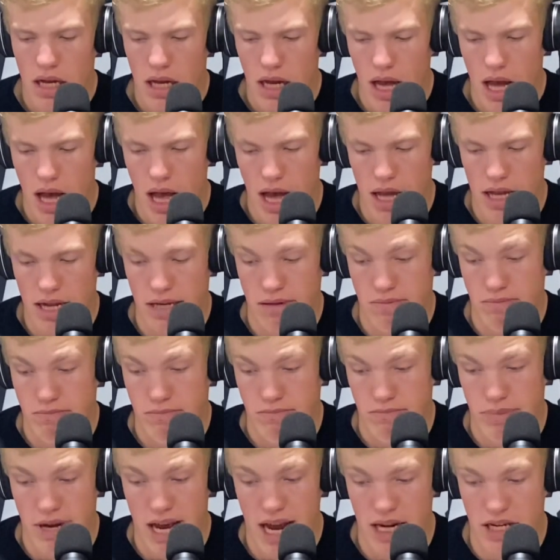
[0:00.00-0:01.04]
uh, this
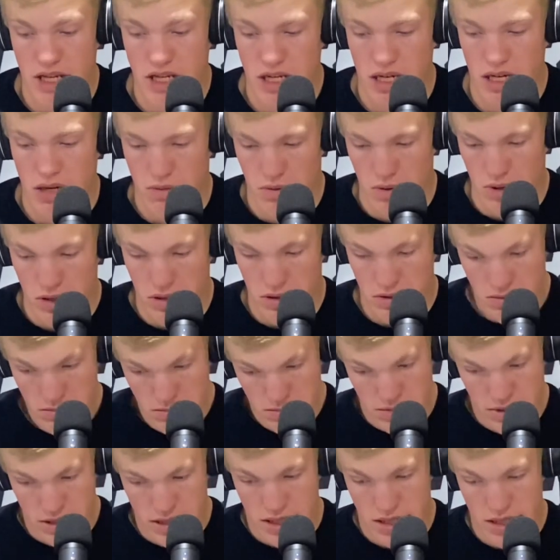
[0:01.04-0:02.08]
past year were
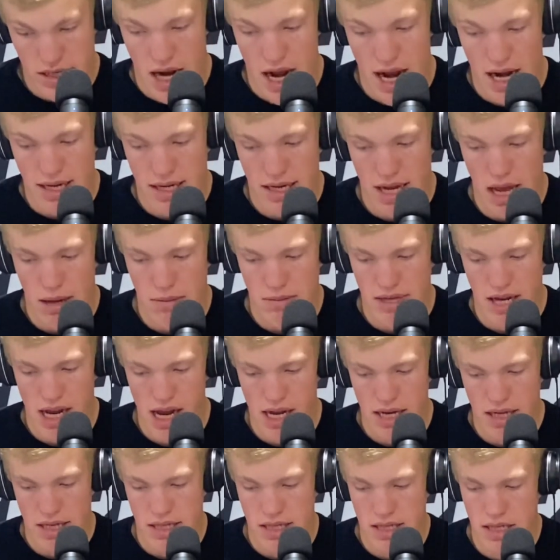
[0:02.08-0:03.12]
nine top
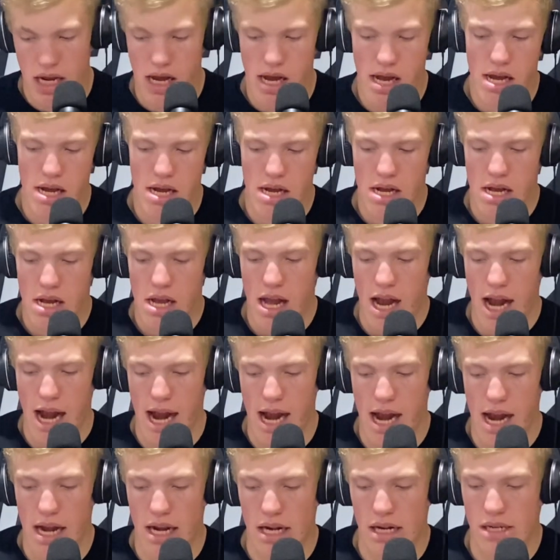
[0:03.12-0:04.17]
tens
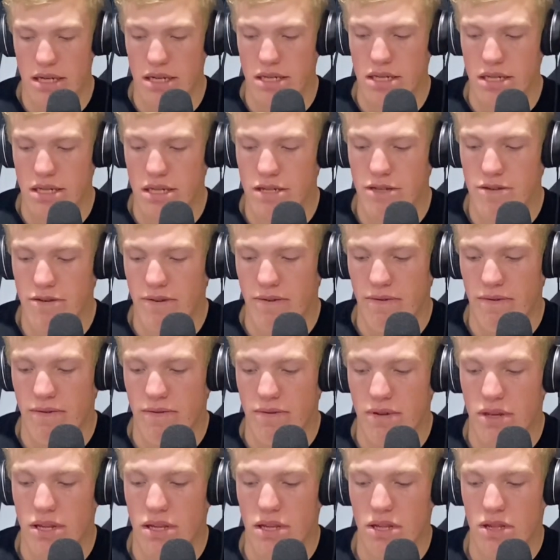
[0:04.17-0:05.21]
and
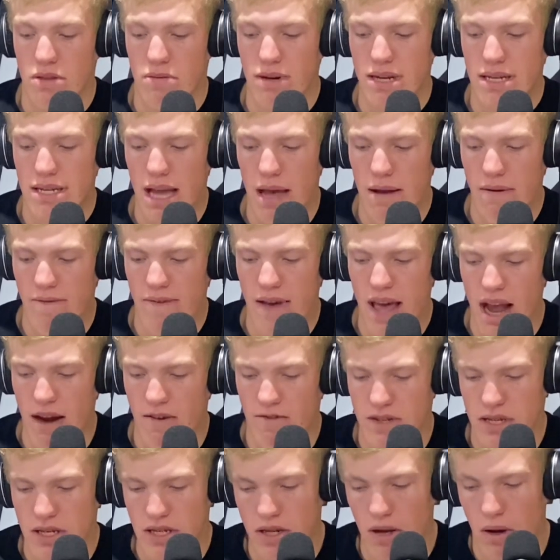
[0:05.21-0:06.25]
three top
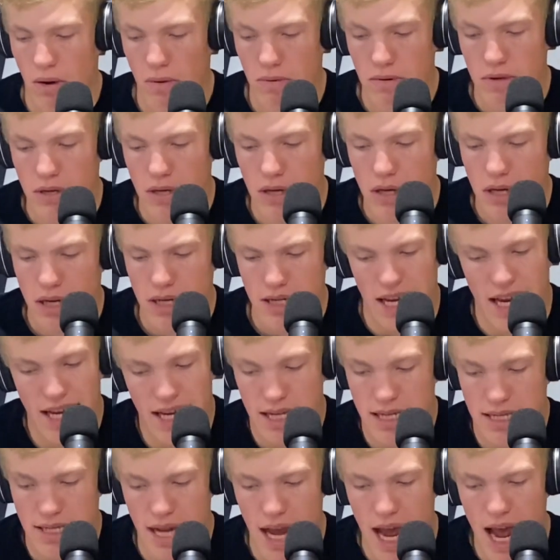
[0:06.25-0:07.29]
fives. So
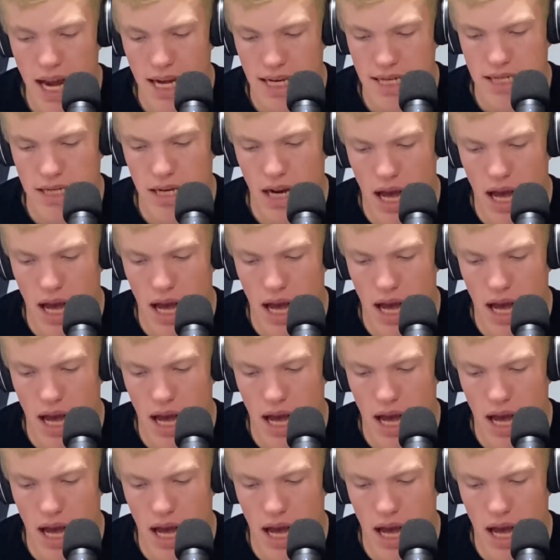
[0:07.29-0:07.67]
decent stats.